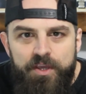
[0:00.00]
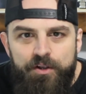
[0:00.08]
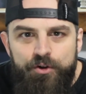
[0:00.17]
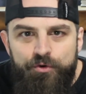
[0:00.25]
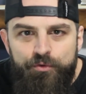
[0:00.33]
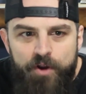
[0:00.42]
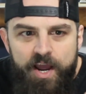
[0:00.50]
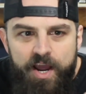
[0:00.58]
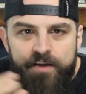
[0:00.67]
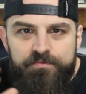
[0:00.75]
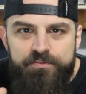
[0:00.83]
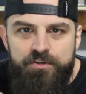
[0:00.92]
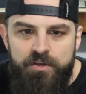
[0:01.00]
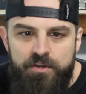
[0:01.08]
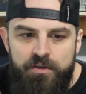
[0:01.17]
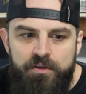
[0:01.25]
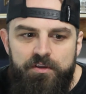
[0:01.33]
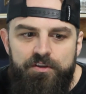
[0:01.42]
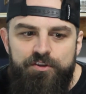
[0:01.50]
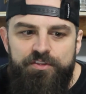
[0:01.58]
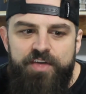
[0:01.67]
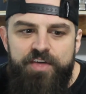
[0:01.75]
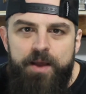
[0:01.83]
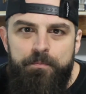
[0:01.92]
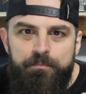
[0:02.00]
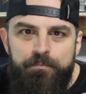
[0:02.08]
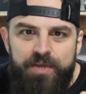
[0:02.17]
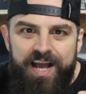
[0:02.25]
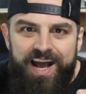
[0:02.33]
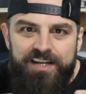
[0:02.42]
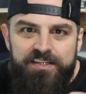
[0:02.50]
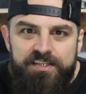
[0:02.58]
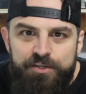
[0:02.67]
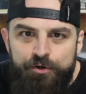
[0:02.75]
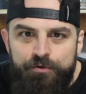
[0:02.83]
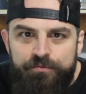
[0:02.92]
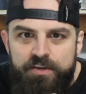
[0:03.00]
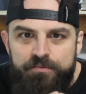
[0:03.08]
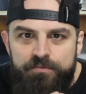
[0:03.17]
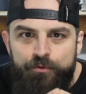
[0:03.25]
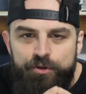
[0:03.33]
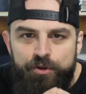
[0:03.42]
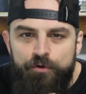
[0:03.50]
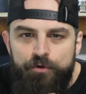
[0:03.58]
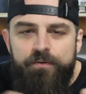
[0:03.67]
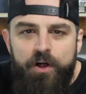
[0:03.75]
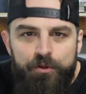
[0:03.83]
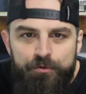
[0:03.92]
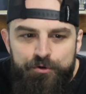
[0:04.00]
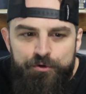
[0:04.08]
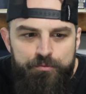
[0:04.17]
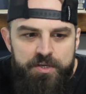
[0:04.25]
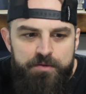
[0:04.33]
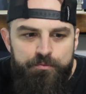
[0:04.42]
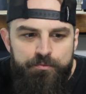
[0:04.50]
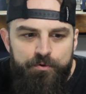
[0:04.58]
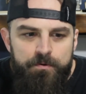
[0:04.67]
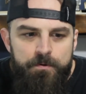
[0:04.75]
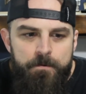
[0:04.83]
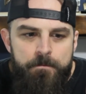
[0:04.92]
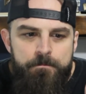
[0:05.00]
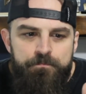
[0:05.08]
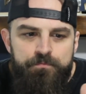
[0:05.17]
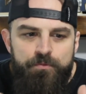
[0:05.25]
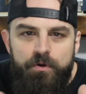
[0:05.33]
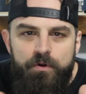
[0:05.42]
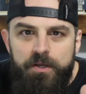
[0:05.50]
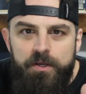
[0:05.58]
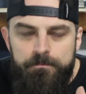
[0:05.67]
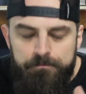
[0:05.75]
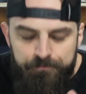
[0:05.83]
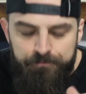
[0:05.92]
and craft that ideal feed for you. Go follow new people, right?